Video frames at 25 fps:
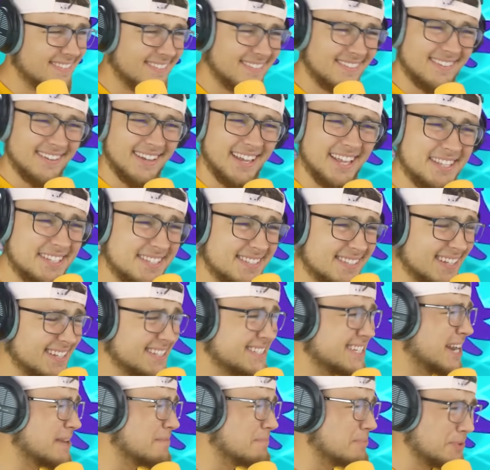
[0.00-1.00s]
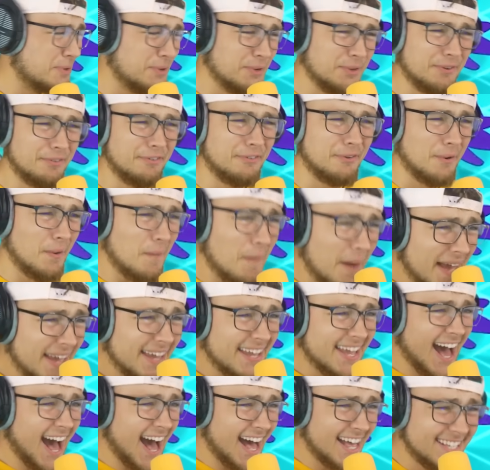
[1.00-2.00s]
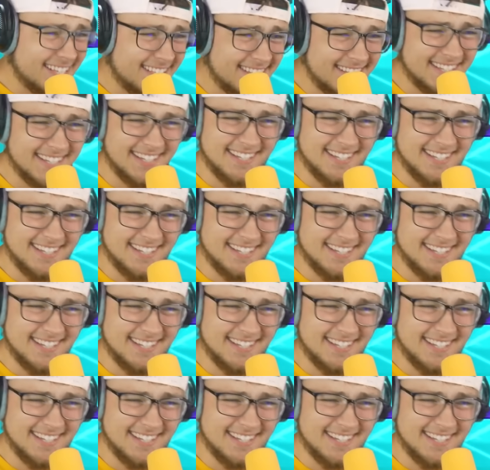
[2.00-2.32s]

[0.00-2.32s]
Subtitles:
in such a beautiful way, guys.